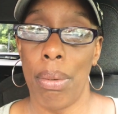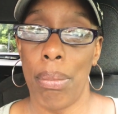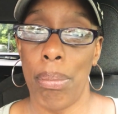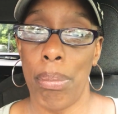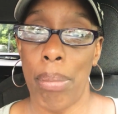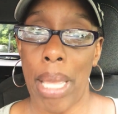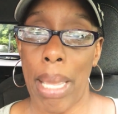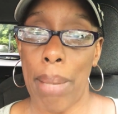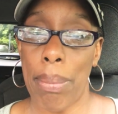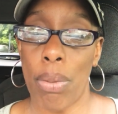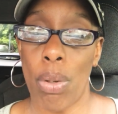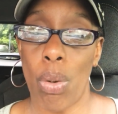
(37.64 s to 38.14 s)

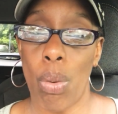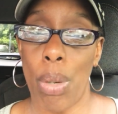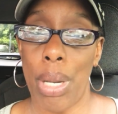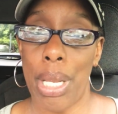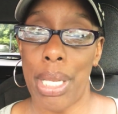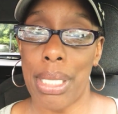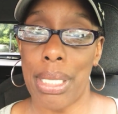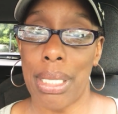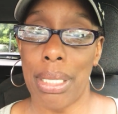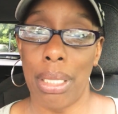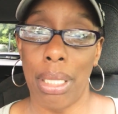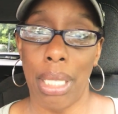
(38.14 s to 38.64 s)

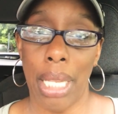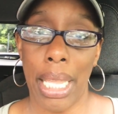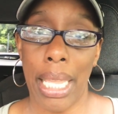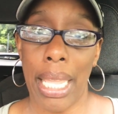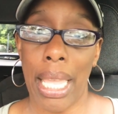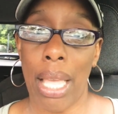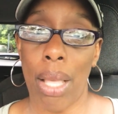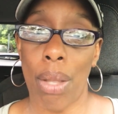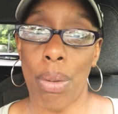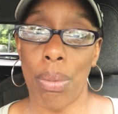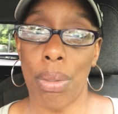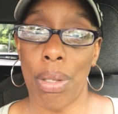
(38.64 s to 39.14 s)
MapQuest
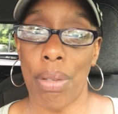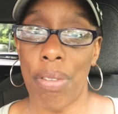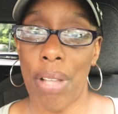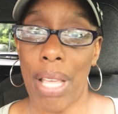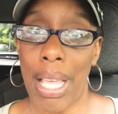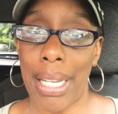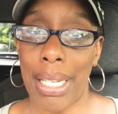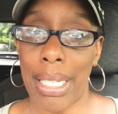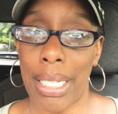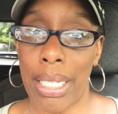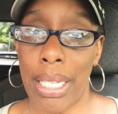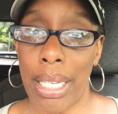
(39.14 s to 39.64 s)
layout of
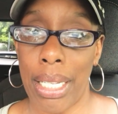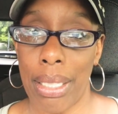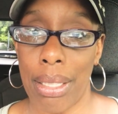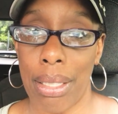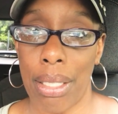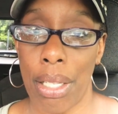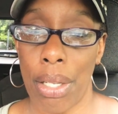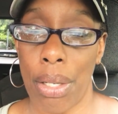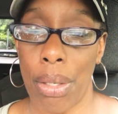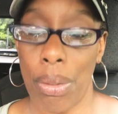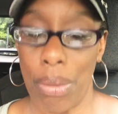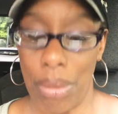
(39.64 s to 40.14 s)
how to get
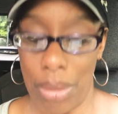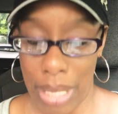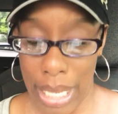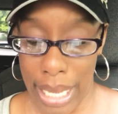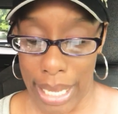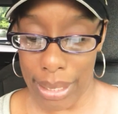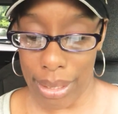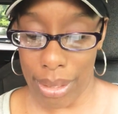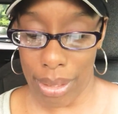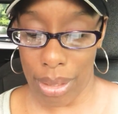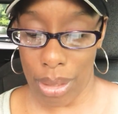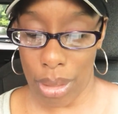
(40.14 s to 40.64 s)
there.
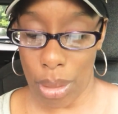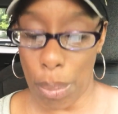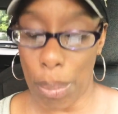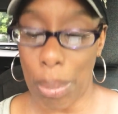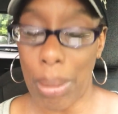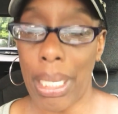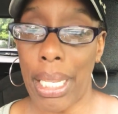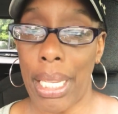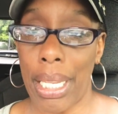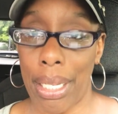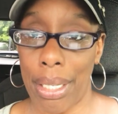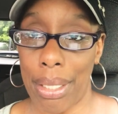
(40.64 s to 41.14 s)
That's the
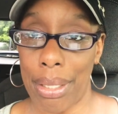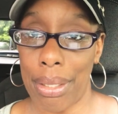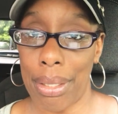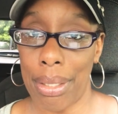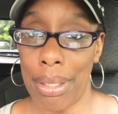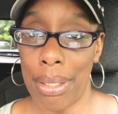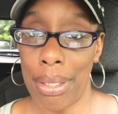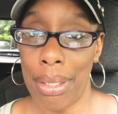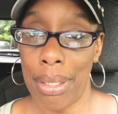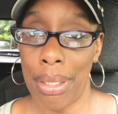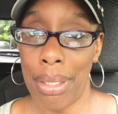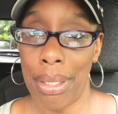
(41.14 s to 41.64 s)
plan
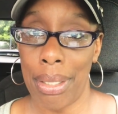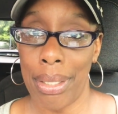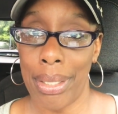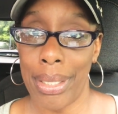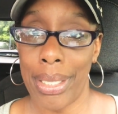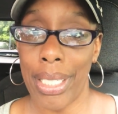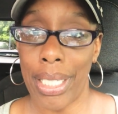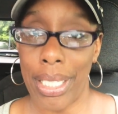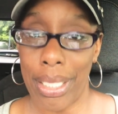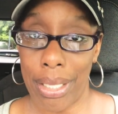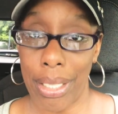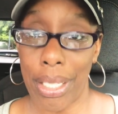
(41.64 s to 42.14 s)

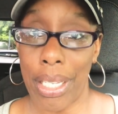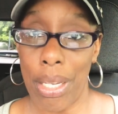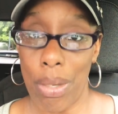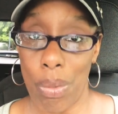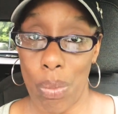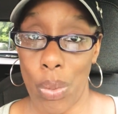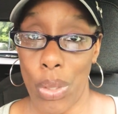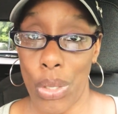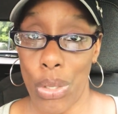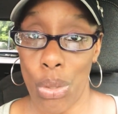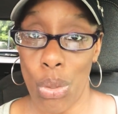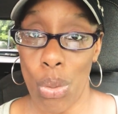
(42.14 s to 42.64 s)
to get
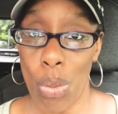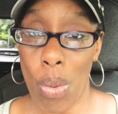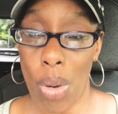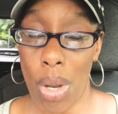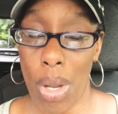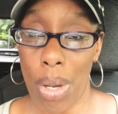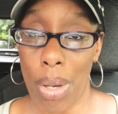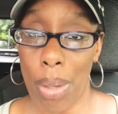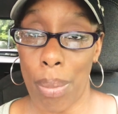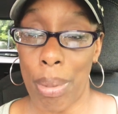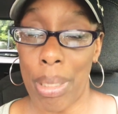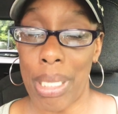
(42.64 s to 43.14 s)
where you
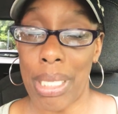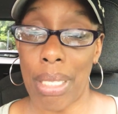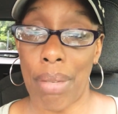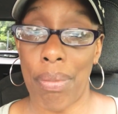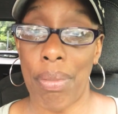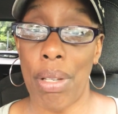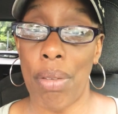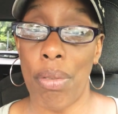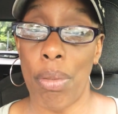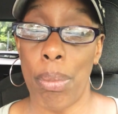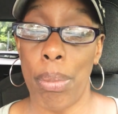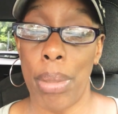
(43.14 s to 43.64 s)
are because I've
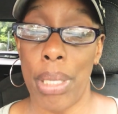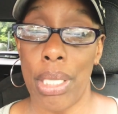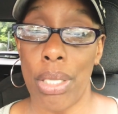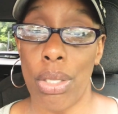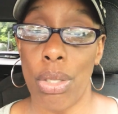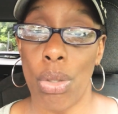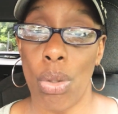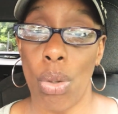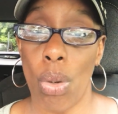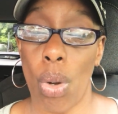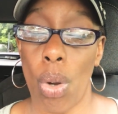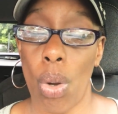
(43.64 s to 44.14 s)
never been
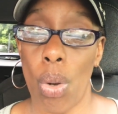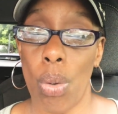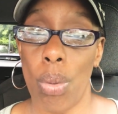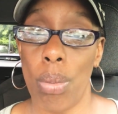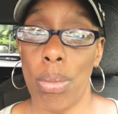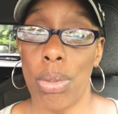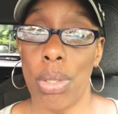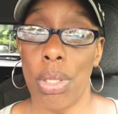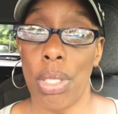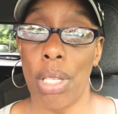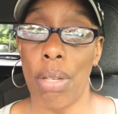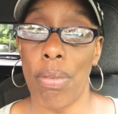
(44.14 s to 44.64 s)
to your
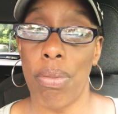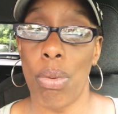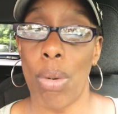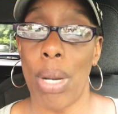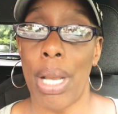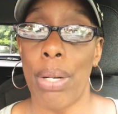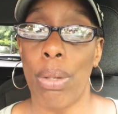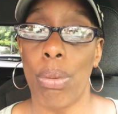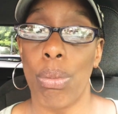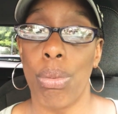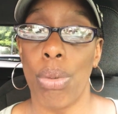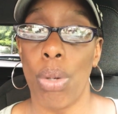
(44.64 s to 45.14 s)
home, so therefore
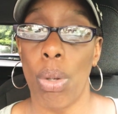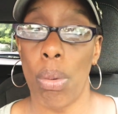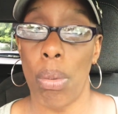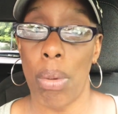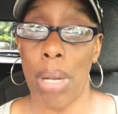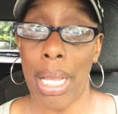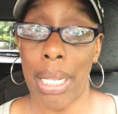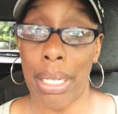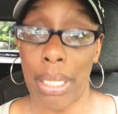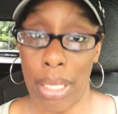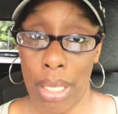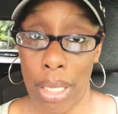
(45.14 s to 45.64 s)
I don't know
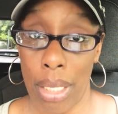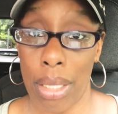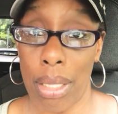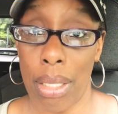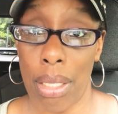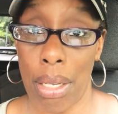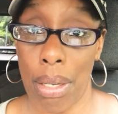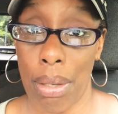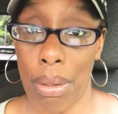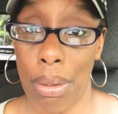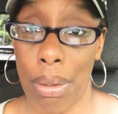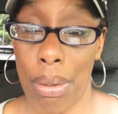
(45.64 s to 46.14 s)
how to get
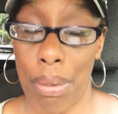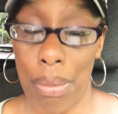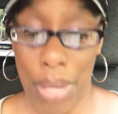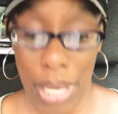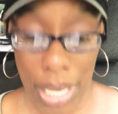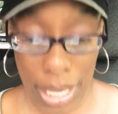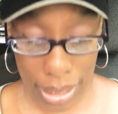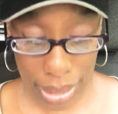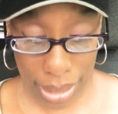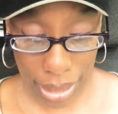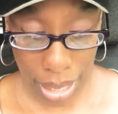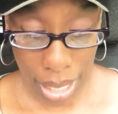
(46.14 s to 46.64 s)
there,
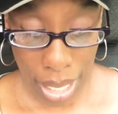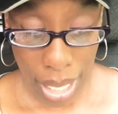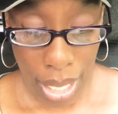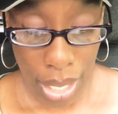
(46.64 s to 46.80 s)
correct?